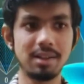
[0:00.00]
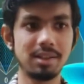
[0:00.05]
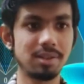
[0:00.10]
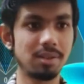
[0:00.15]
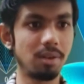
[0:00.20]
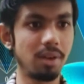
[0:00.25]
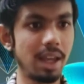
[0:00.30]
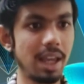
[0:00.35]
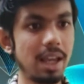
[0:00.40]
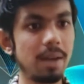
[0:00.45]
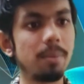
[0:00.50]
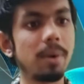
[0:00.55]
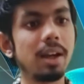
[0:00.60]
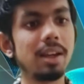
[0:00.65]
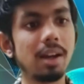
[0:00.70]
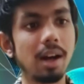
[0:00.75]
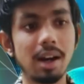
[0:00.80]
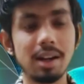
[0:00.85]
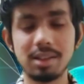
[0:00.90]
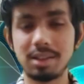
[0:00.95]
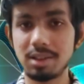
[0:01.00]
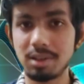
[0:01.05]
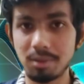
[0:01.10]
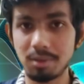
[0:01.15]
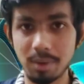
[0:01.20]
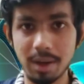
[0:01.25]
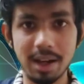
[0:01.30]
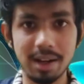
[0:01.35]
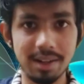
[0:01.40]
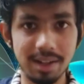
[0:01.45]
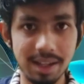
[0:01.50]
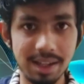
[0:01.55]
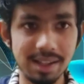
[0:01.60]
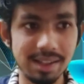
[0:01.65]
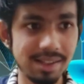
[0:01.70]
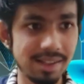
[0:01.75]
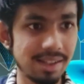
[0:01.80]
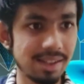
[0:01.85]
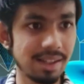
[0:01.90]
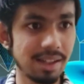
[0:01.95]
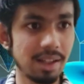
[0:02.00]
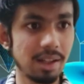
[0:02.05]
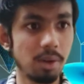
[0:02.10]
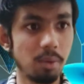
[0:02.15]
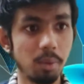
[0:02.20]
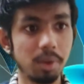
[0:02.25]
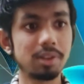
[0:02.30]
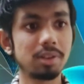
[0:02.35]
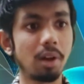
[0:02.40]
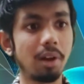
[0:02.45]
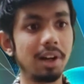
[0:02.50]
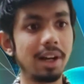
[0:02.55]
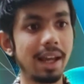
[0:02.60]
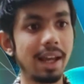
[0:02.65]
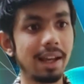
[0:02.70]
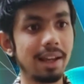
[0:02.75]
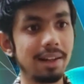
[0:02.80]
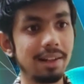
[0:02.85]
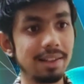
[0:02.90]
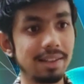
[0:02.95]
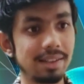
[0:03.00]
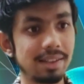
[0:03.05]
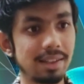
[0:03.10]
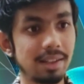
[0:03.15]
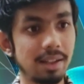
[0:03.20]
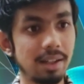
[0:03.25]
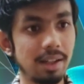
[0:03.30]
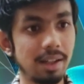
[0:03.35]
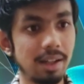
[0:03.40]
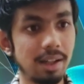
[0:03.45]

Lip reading: So A by R square is what solid angle is.